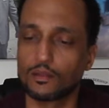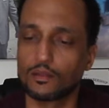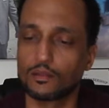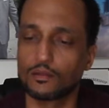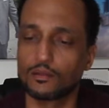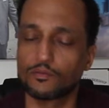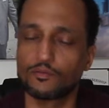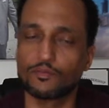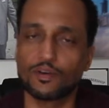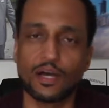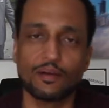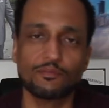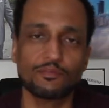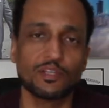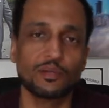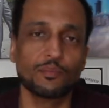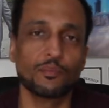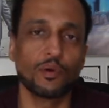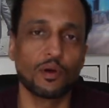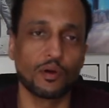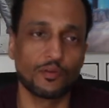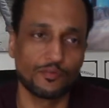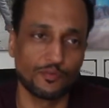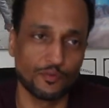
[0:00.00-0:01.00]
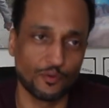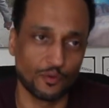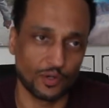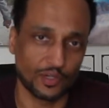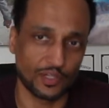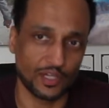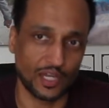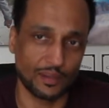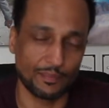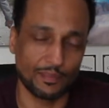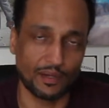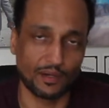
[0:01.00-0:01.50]
the 5D Mark IV
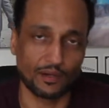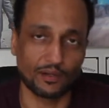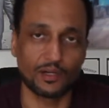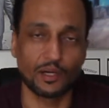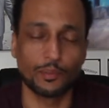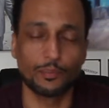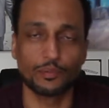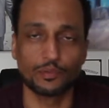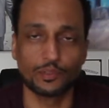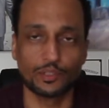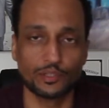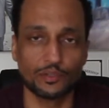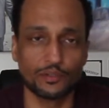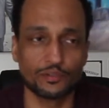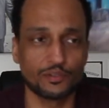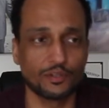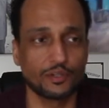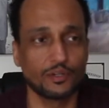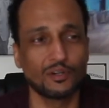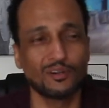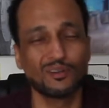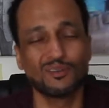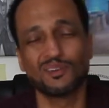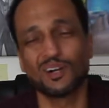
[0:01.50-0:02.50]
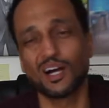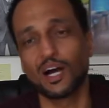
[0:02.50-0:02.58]
came out a couple years ago.